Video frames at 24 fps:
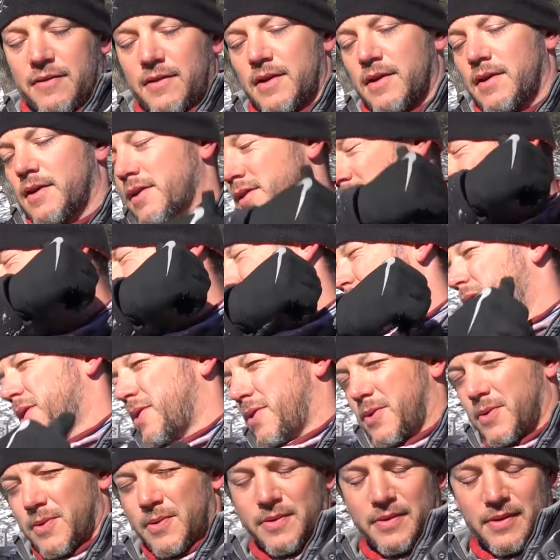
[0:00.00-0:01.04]
of
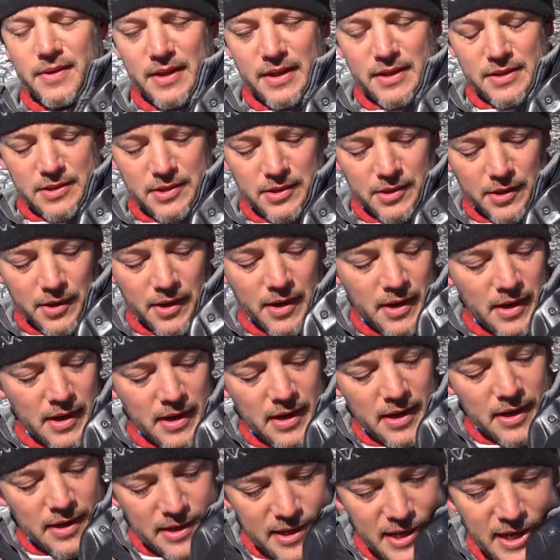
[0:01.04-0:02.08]
into your
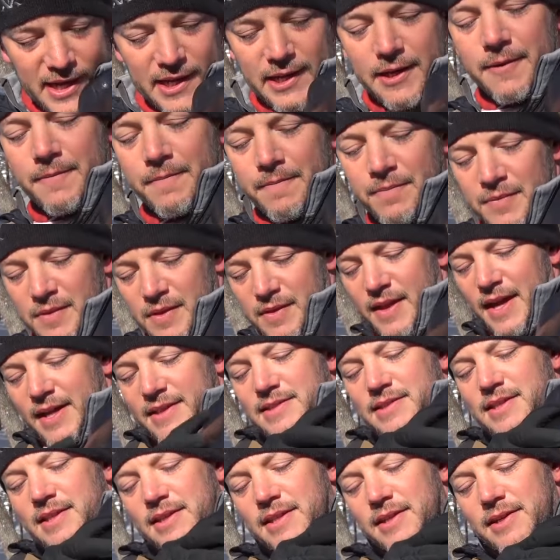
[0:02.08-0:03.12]
head.
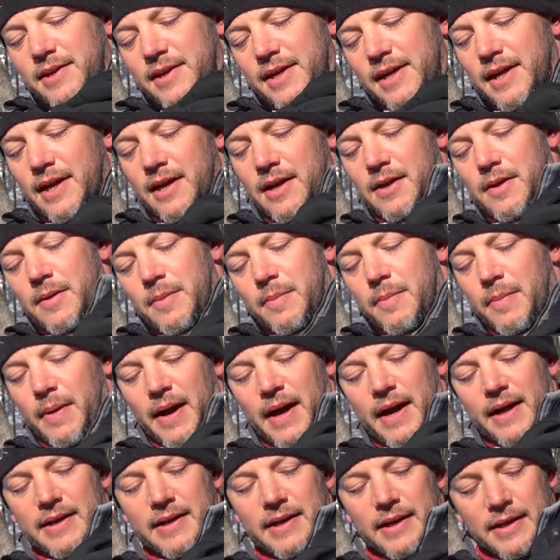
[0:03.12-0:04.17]
That's the theory
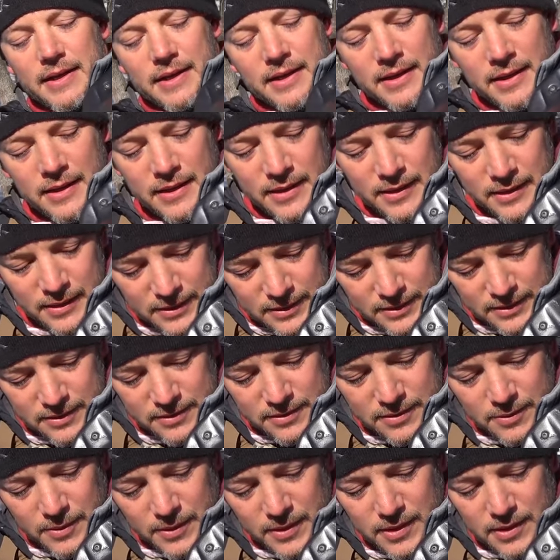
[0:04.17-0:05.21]
behind it.
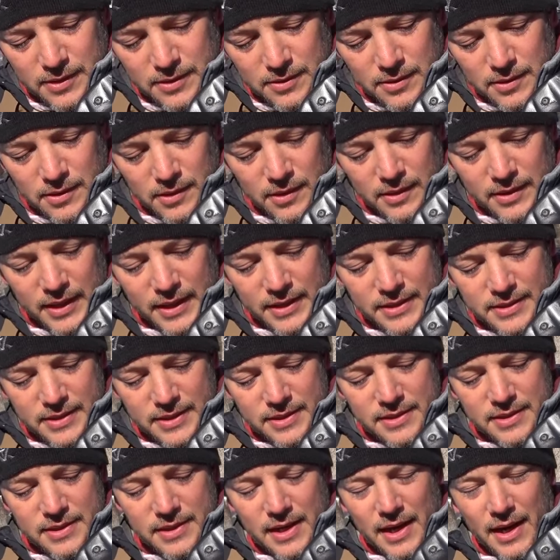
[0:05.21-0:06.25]
So we're gonna do a little
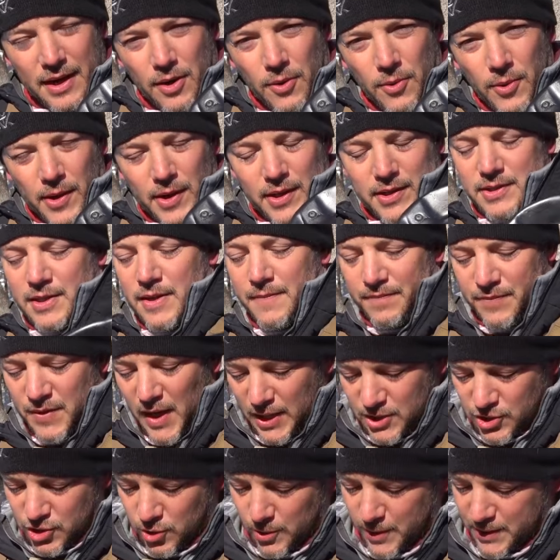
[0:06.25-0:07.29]
testing and see how it works.
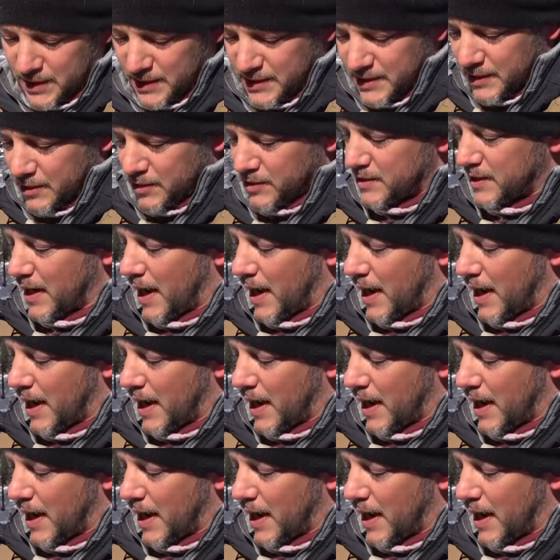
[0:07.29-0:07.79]
Not sure what this thing will